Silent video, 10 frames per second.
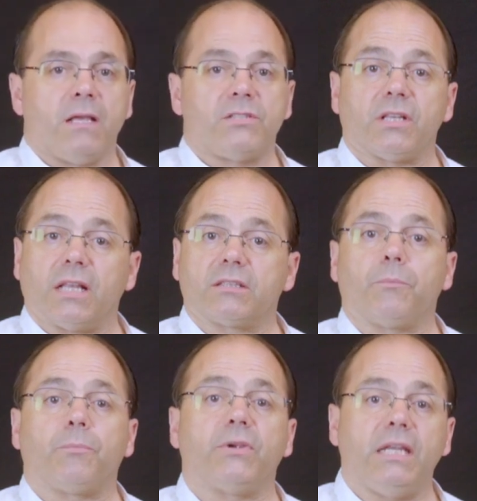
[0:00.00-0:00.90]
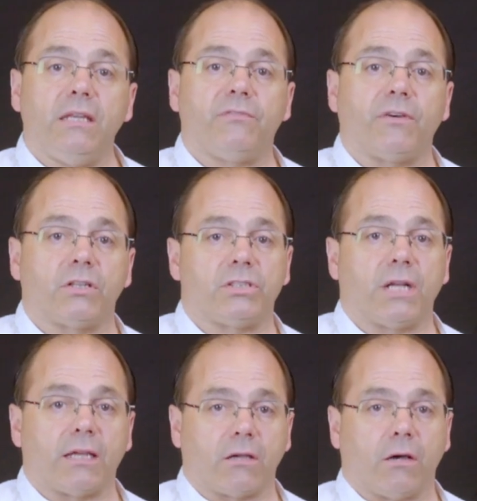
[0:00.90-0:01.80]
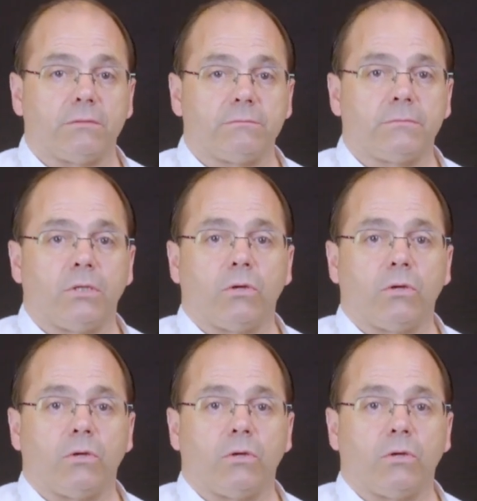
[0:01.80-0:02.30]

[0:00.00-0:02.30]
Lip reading: Select the preheat function icon.